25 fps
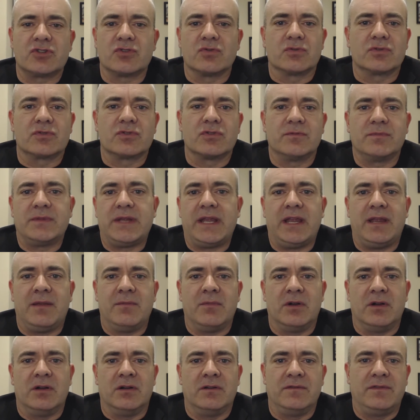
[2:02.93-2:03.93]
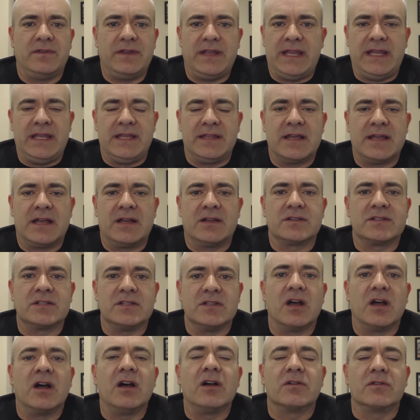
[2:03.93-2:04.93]
short-term game of
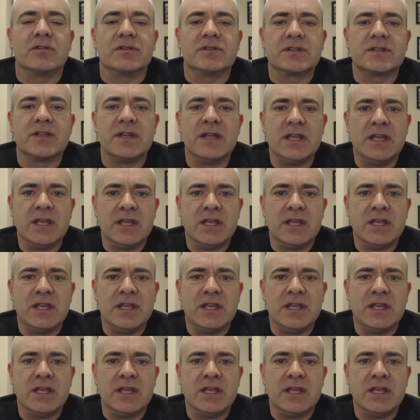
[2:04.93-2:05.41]
$8,000.